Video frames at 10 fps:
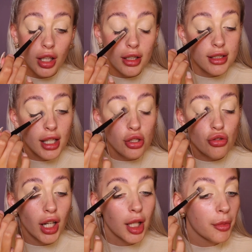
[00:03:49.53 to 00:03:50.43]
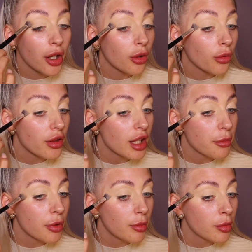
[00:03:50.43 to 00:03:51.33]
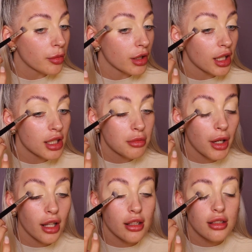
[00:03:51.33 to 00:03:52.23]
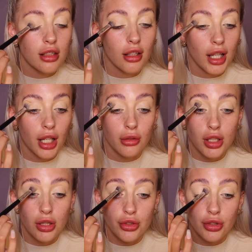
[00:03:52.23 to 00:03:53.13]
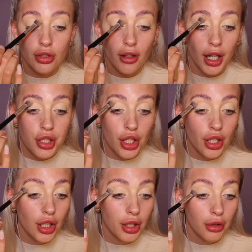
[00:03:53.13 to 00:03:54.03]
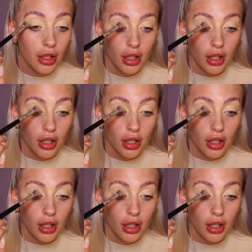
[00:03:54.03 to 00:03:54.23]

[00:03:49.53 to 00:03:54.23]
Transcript: I'd say try both. It probably depends on how you do your eyeshadow.